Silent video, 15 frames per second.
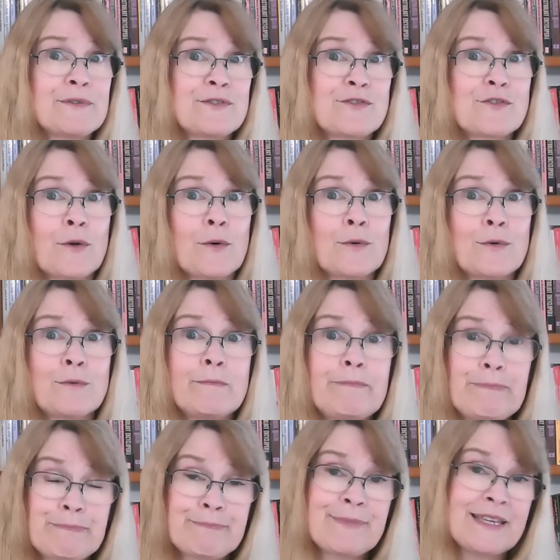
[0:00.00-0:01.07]
So,
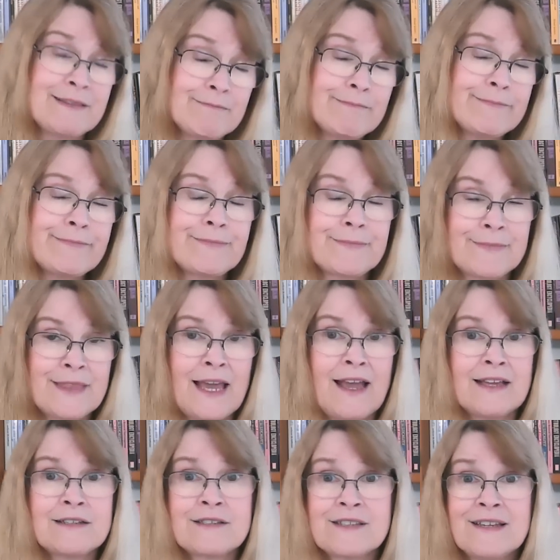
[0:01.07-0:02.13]
and
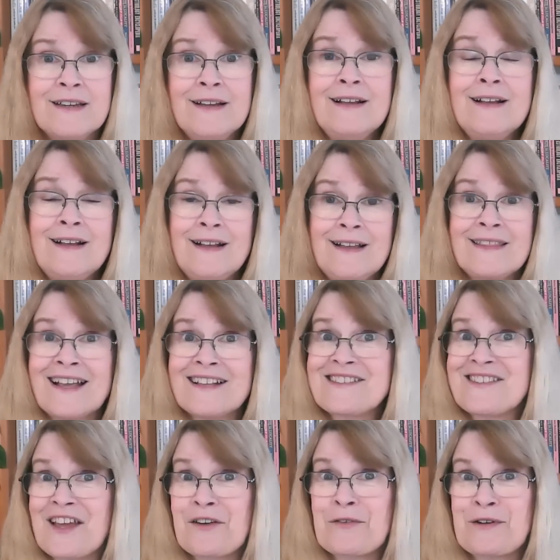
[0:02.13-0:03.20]
that's
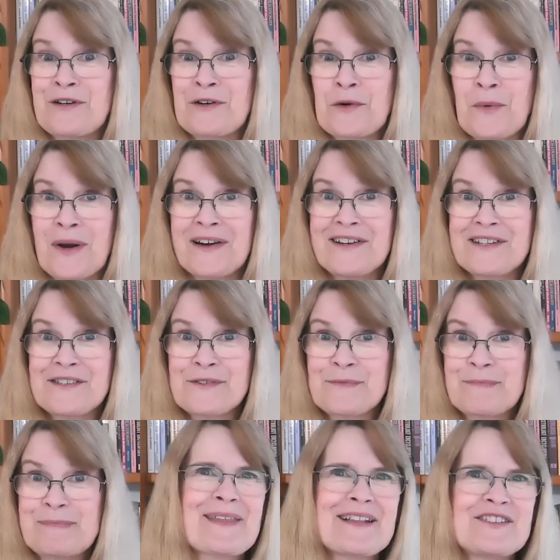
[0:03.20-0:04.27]
Saturn in Aquarius.
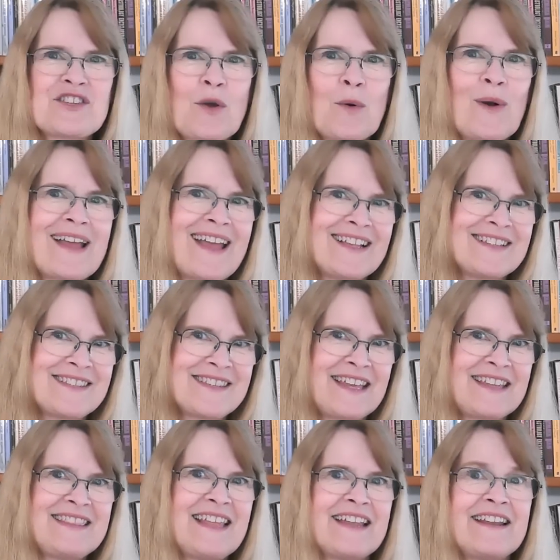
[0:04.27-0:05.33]
So I had
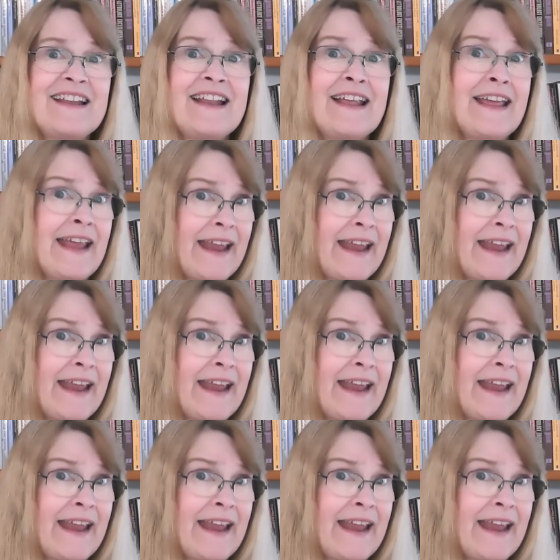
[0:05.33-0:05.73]
said that